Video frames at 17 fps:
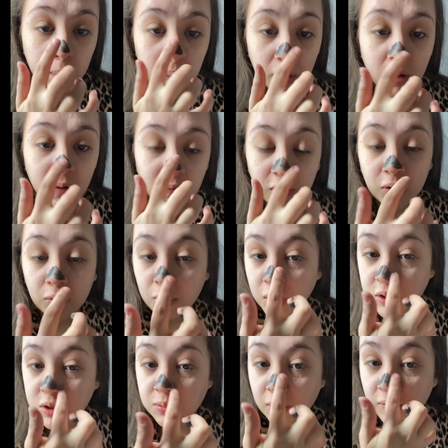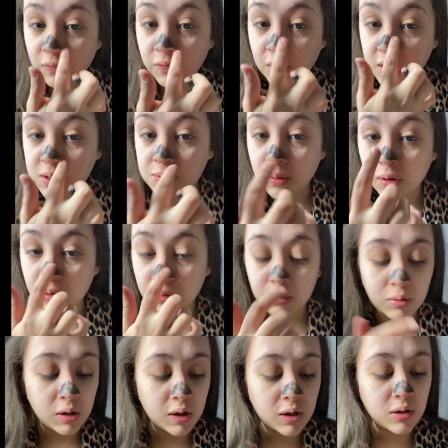I already washed my face, by the
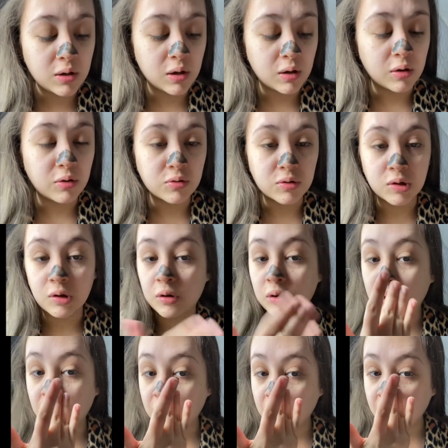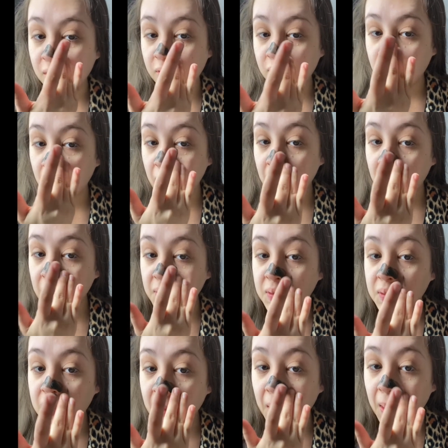way, so I use it on clean
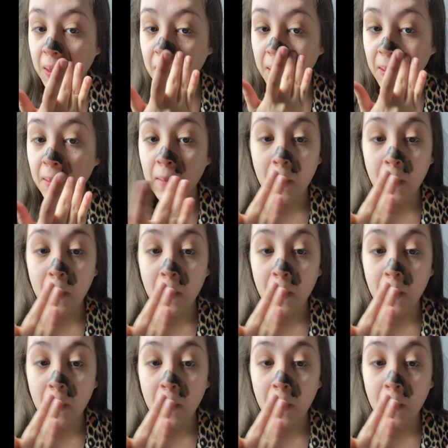skin.